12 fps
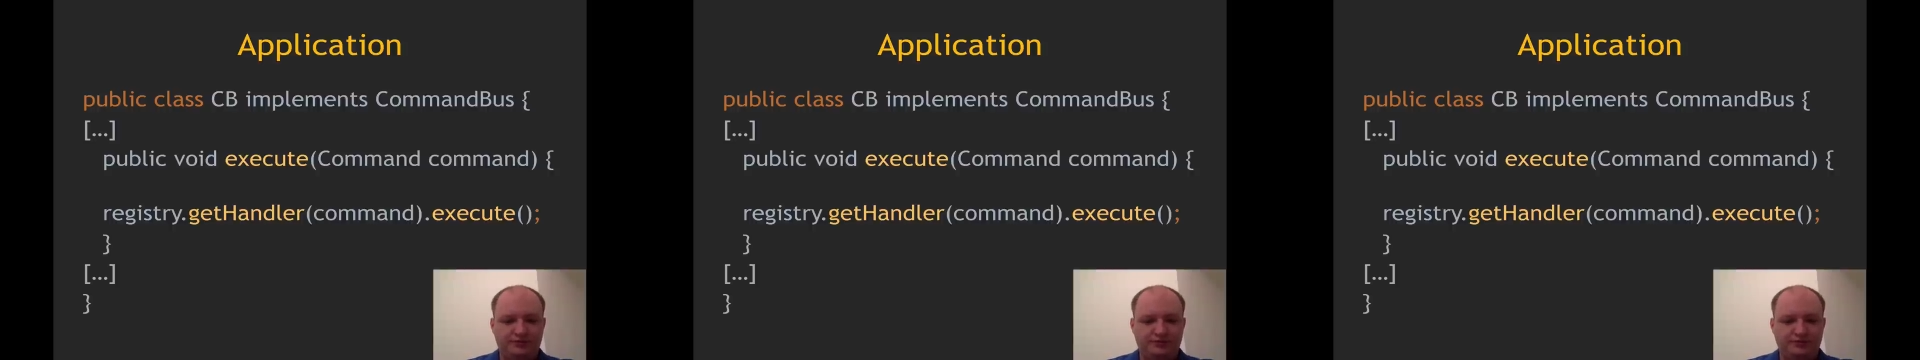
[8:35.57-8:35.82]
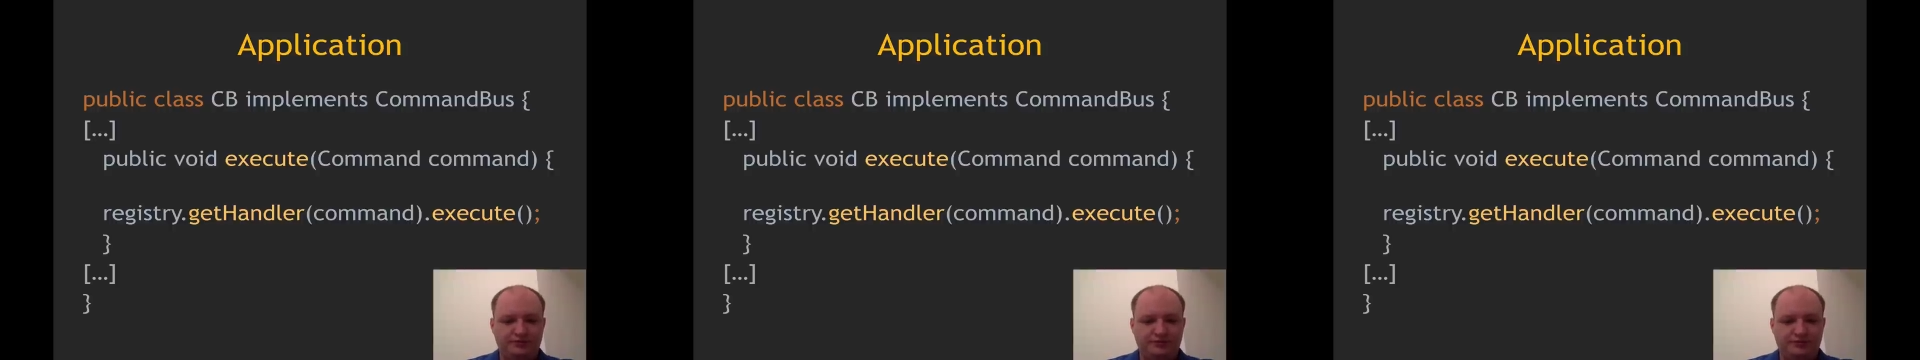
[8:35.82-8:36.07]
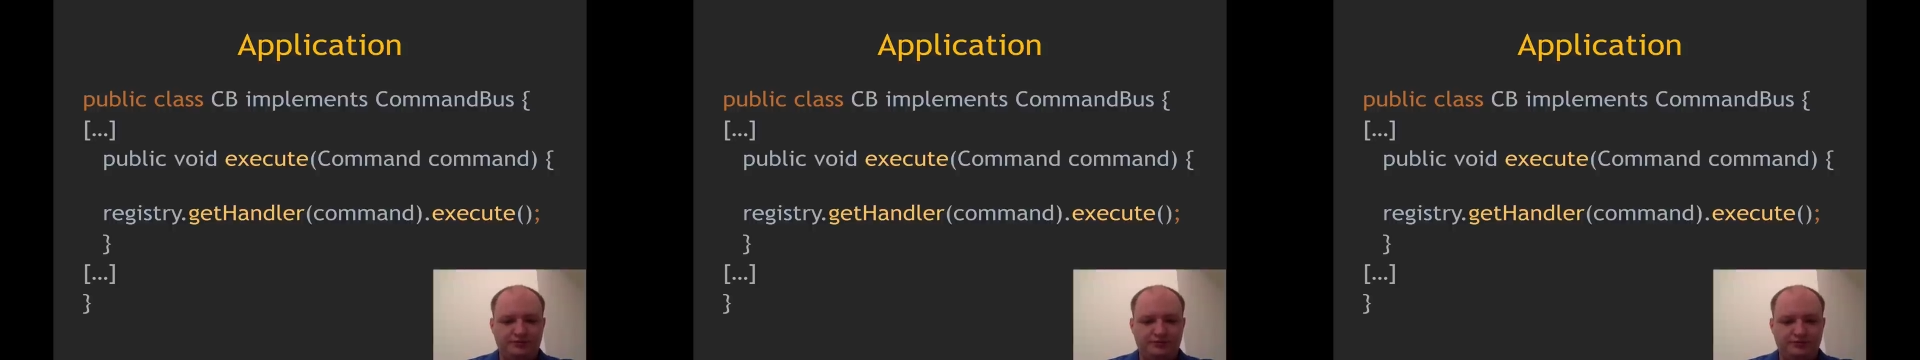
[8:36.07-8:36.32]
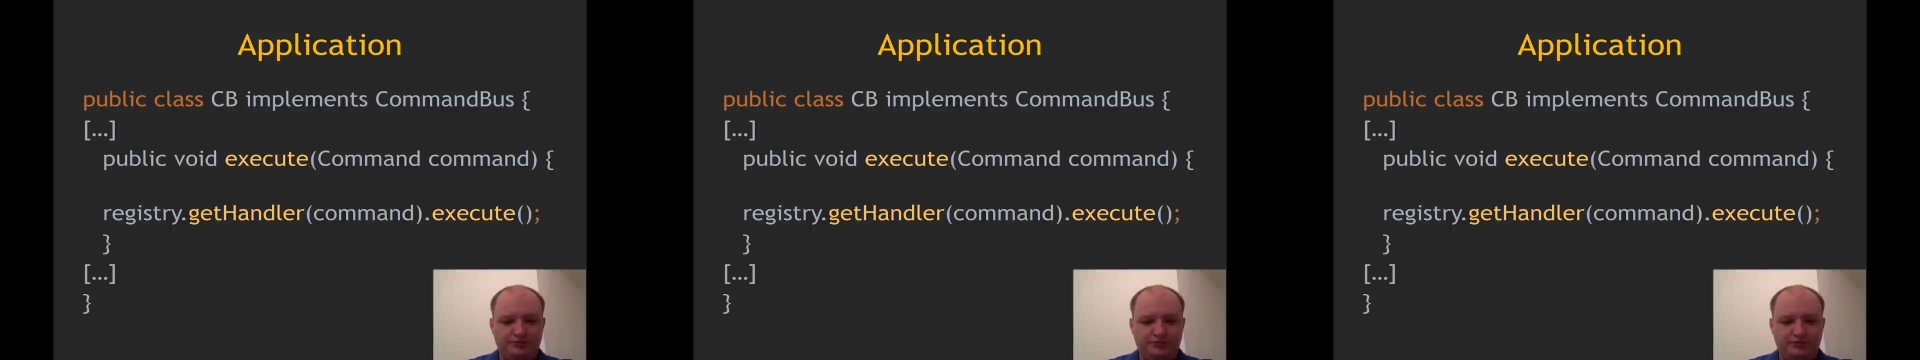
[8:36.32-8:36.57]

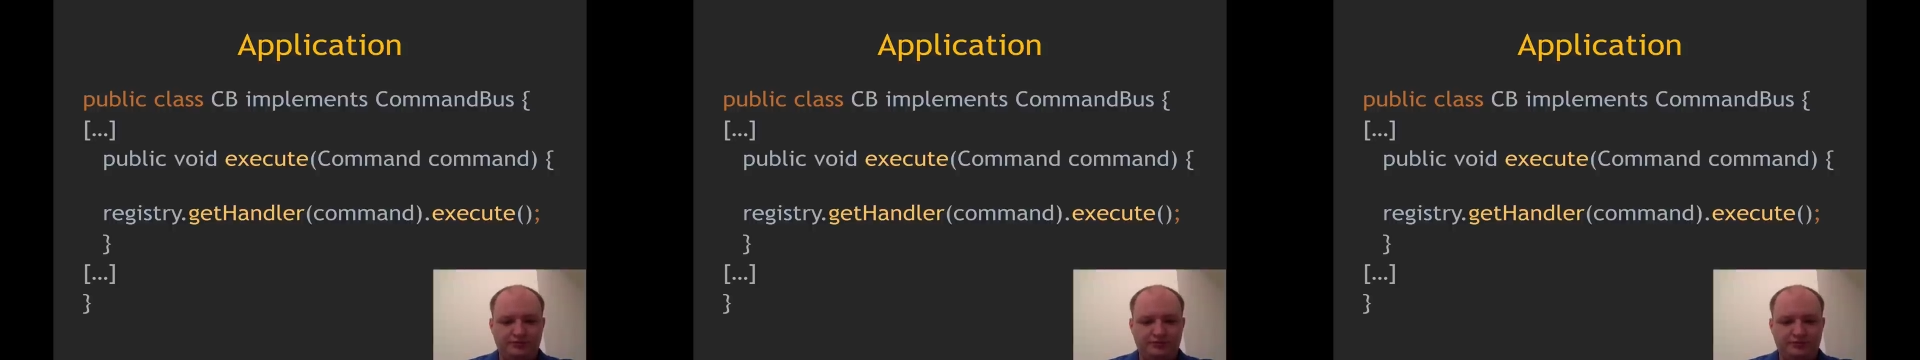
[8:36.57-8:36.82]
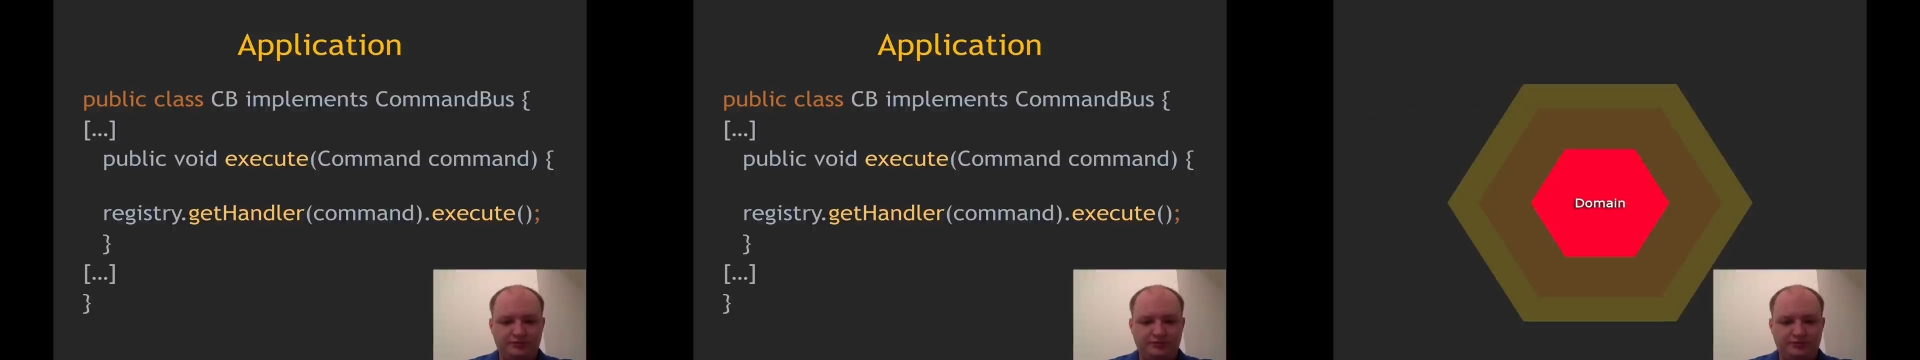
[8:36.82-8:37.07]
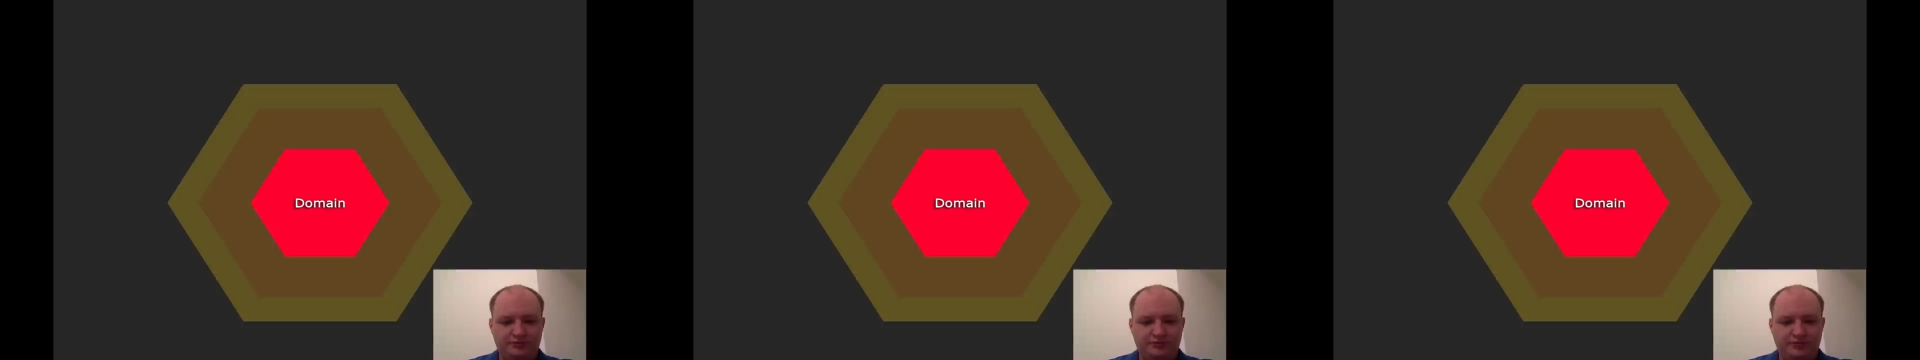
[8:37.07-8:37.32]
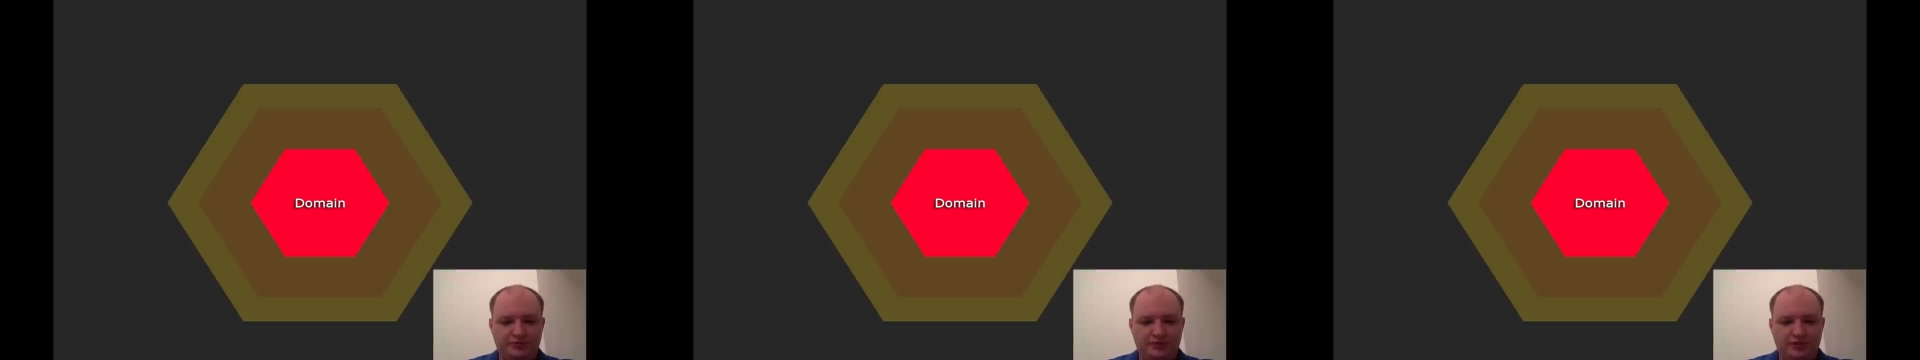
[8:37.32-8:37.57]

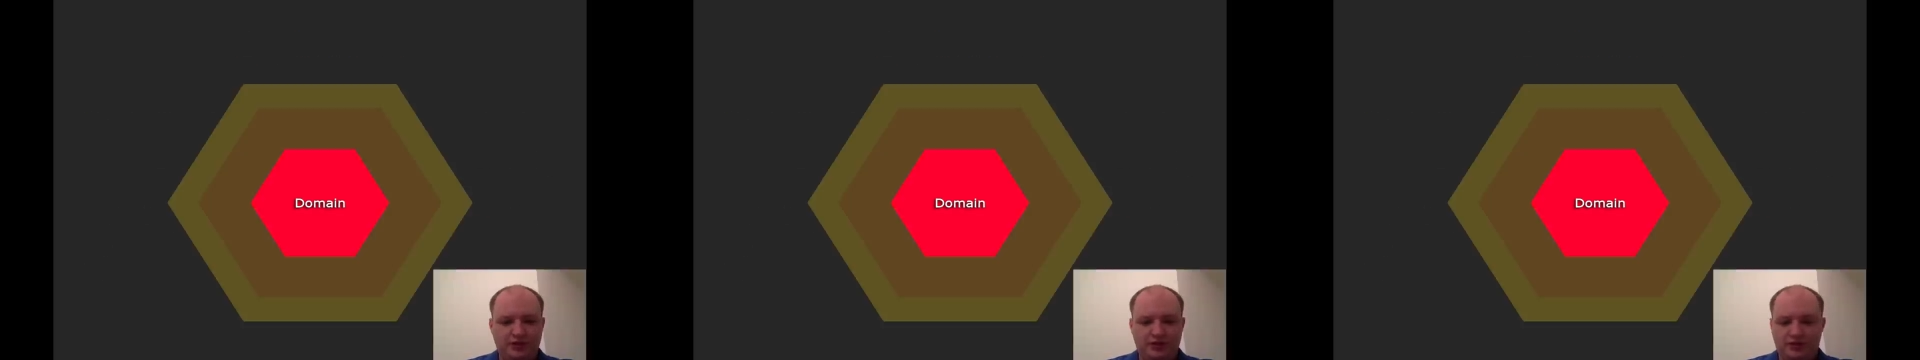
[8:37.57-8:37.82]
Nothing is said.